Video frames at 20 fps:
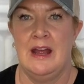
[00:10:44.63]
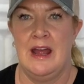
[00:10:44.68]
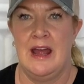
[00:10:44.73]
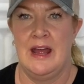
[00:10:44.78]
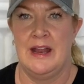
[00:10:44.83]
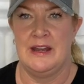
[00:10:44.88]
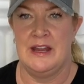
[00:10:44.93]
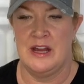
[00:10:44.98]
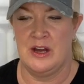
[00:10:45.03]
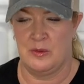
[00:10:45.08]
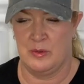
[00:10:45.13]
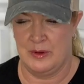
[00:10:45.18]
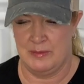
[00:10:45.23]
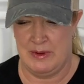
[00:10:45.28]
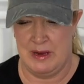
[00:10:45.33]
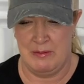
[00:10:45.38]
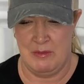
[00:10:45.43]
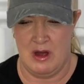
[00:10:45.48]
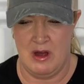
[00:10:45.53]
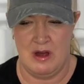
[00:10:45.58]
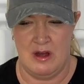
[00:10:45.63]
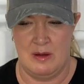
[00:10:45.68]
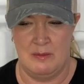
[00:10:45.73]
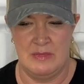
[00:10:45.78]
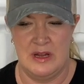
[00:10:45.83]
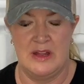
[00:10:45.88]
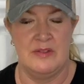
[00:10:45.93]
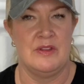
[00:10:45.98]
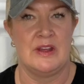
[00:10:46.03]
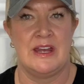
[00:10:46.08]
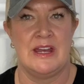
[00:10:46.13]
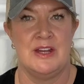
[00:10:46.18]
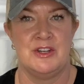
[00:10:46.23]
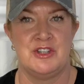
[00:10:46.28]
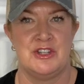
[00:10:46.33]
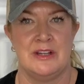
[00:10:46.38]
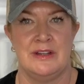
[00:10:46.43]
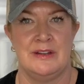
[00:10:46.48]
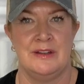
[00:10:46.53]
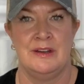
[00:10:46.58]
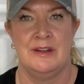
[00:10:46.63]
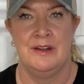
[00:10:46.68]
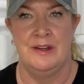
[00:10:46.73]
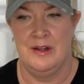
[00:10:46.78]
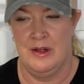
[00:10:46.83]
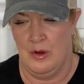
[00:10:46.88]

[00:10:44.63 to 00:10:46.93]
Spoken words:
and here would be mom in the kitchen